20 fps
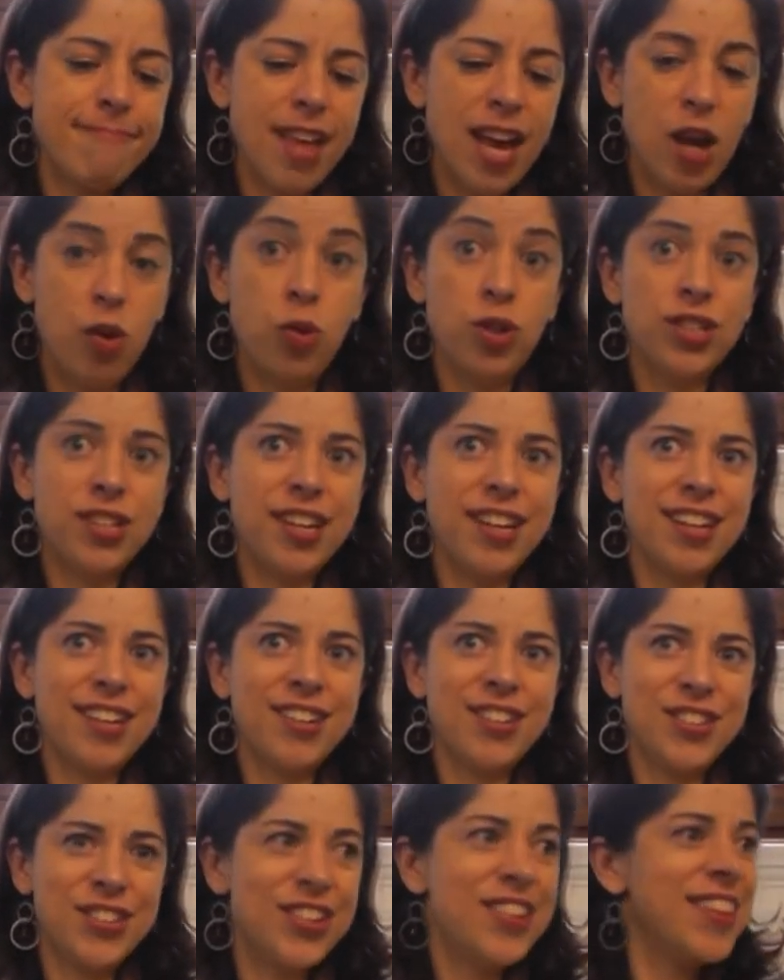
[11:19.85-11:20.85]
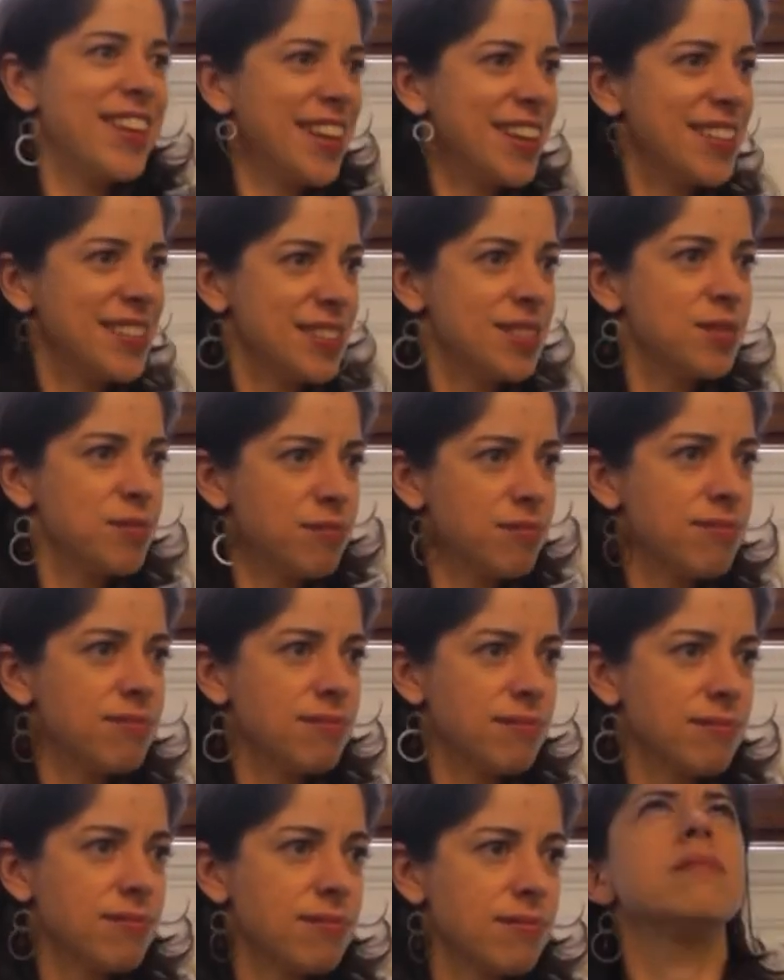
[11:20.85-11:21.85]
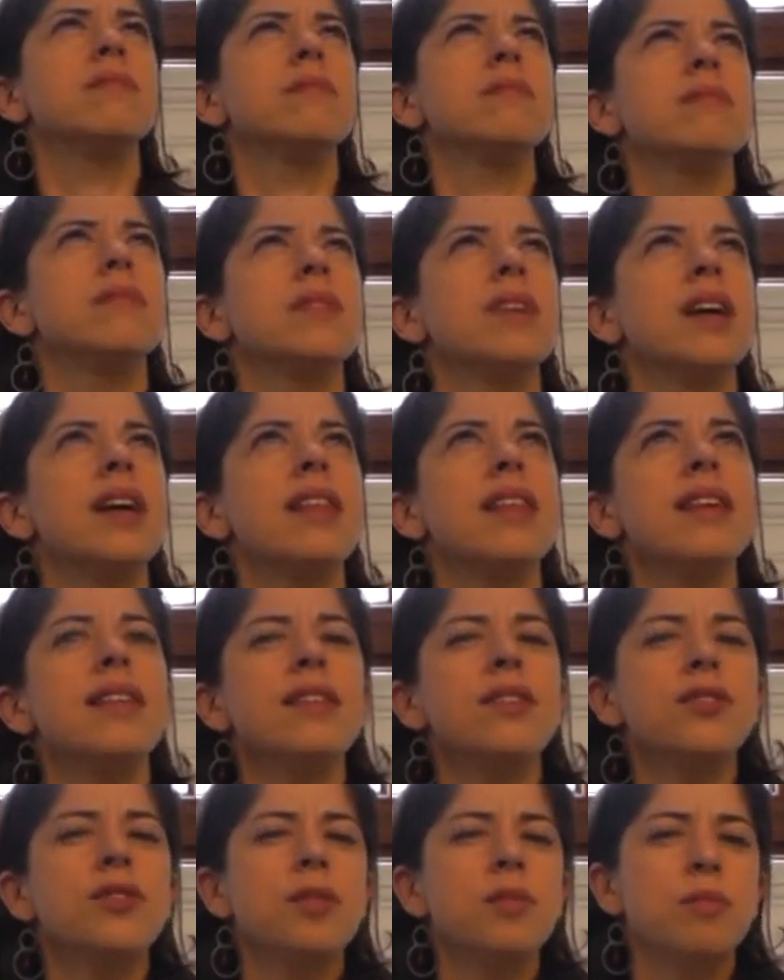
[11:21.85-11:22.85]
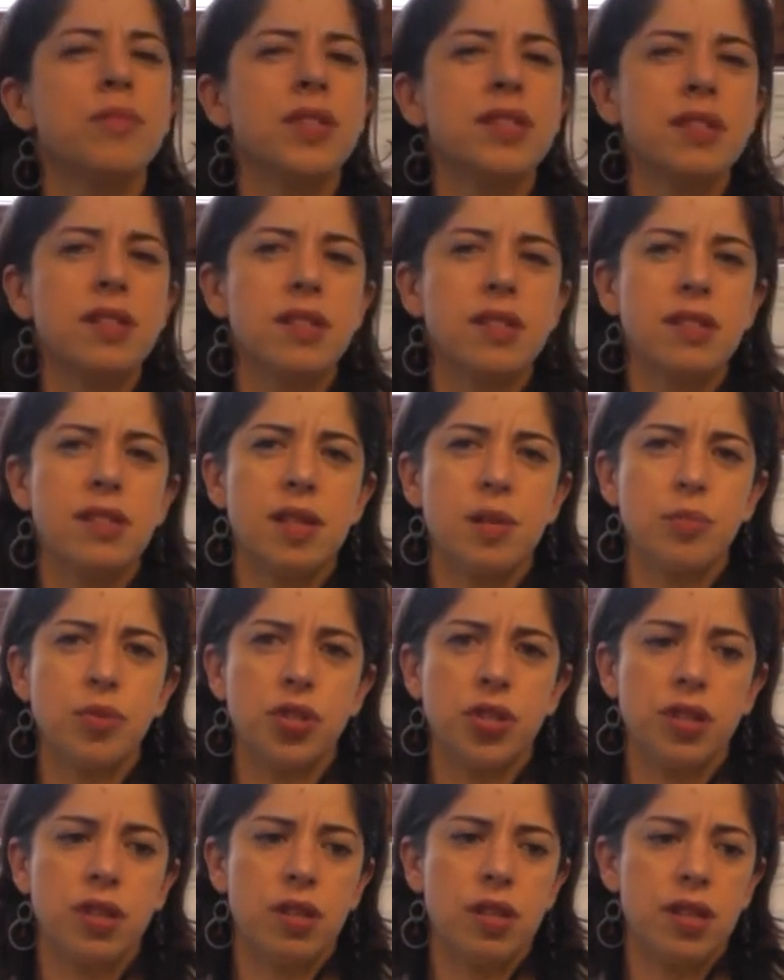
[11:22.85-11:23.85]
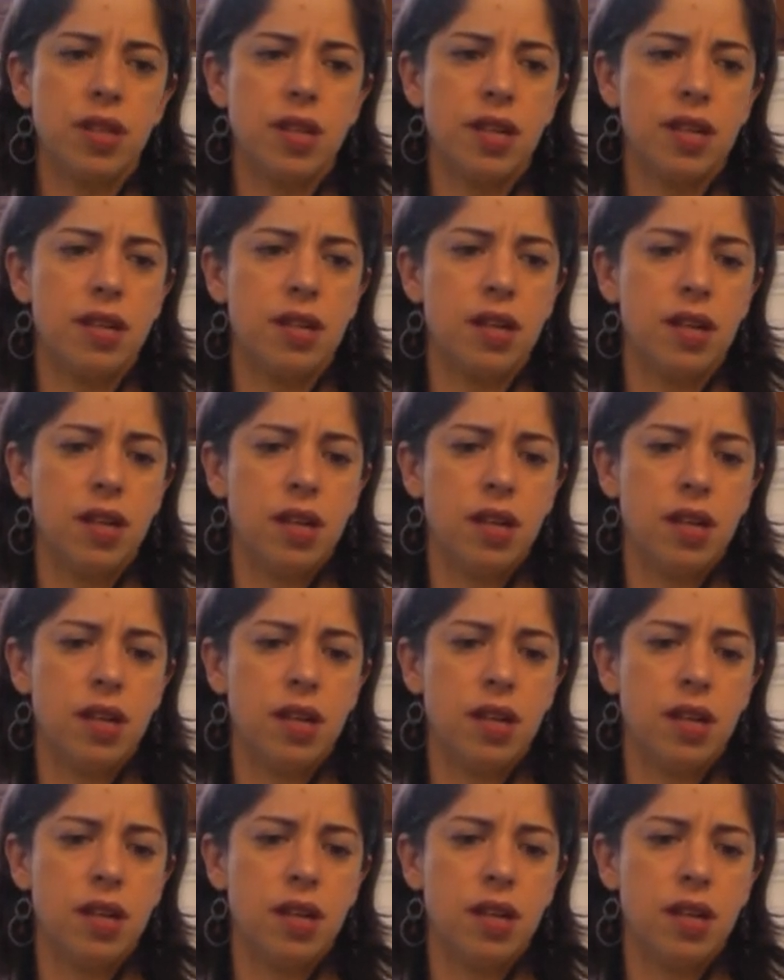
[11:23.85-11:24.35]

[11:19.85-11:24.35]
I wish they understood that. I think there's a misconception that